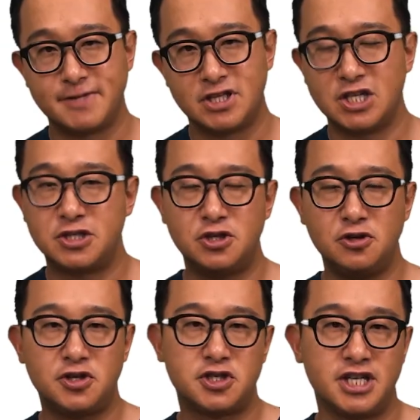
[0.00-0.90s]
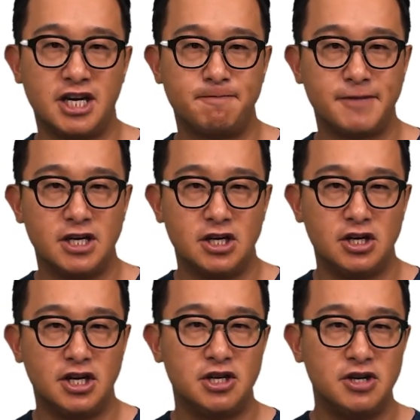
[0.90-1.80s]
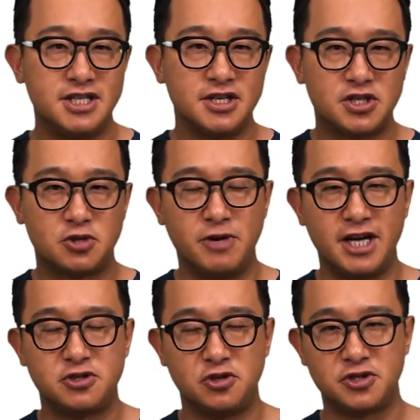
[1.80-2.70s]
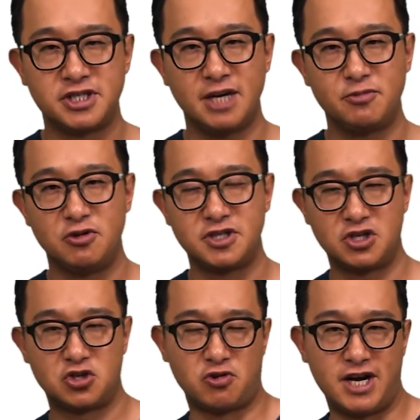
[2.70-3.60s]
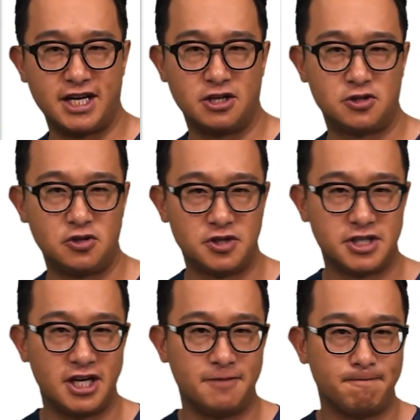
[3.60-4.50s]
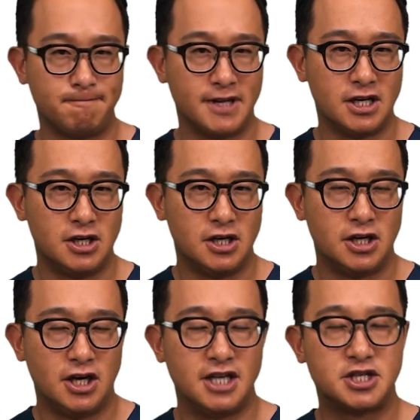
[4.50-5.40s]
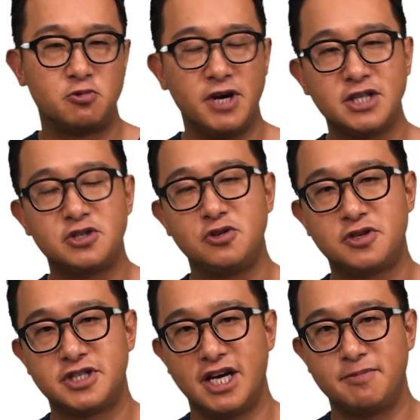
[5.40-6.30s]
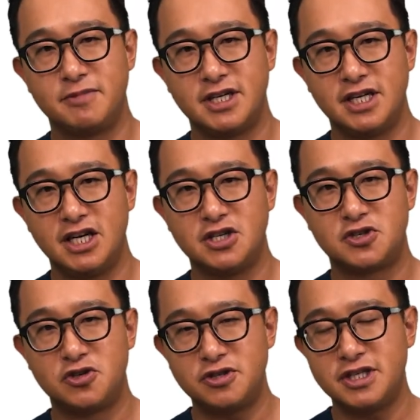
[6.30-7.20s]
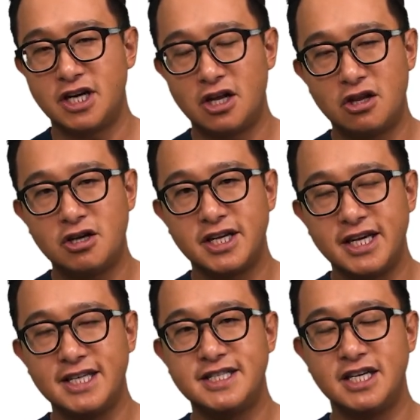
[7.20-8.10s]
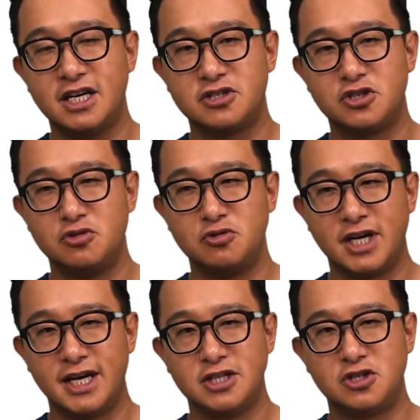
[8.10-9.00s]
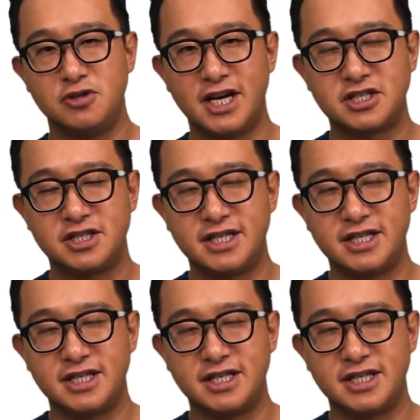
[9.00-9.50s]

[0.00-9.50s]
The tooth shape, is it square tooth shape or is it triangular tooth shape? A square tooth shape is certainly a lot easier to actually